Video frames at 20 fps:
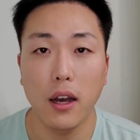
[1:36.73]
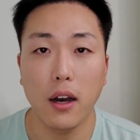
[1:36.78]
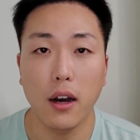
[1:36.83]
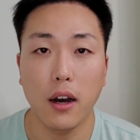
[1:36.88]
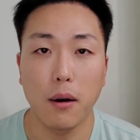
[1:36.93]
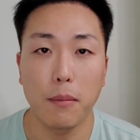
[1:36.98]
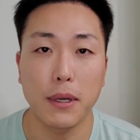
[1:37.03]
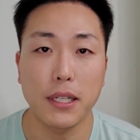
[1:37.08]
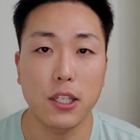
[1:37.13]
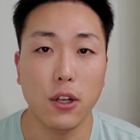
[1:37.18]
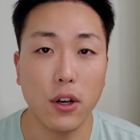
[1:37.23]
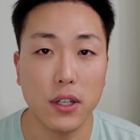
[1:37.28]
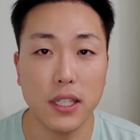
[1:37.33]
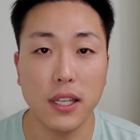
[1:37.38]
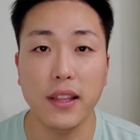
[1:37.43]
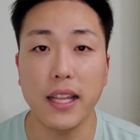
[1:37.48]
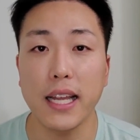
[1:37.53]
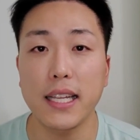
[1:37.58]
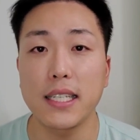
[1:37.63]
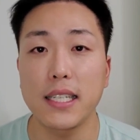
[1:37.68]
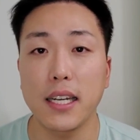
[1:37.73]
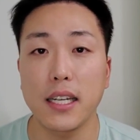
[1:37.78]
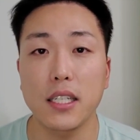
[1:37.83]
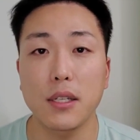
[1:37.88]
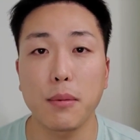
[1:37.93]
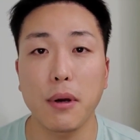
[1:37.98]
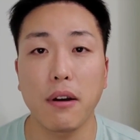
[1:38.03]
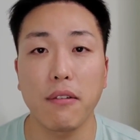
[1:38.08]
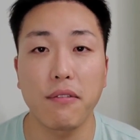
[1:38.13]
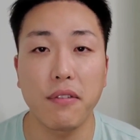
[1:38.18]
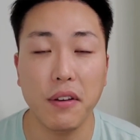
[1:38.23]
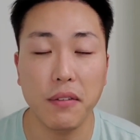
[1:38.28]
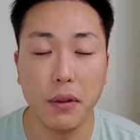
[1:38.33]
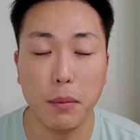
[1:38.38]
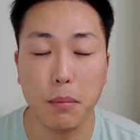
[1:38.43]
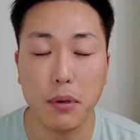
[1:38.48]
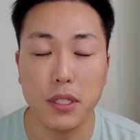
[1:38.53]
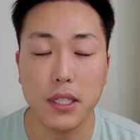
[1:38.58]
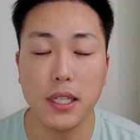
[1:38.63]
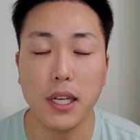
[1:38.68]
As long as the density is about
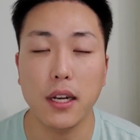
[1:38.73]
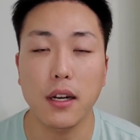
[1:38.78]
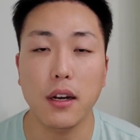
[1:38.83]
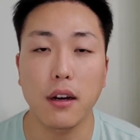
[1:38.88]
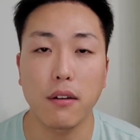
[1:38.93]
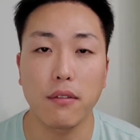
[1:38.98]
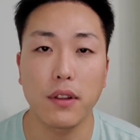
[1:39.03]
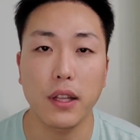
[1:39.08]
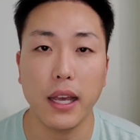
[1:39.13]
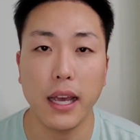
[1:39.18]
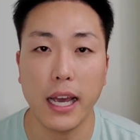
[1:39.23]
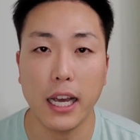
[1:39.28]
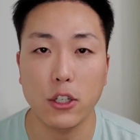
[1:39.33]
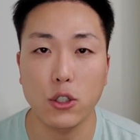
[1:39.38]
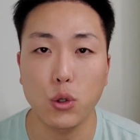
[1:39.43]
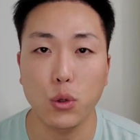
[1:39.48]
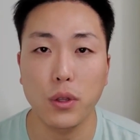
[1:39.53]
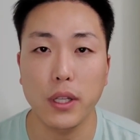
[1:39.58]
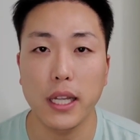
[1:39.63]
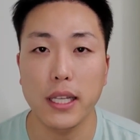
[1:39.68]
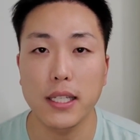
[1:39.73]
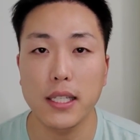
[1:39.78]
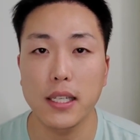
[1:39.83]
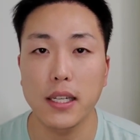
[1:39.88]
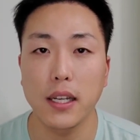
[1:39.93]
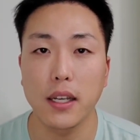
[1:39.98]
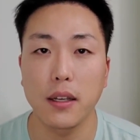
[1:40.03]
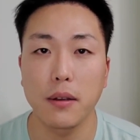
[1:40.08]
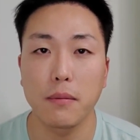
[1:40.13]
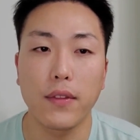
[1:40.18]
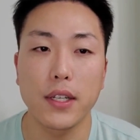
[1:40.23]
50% of the actual density.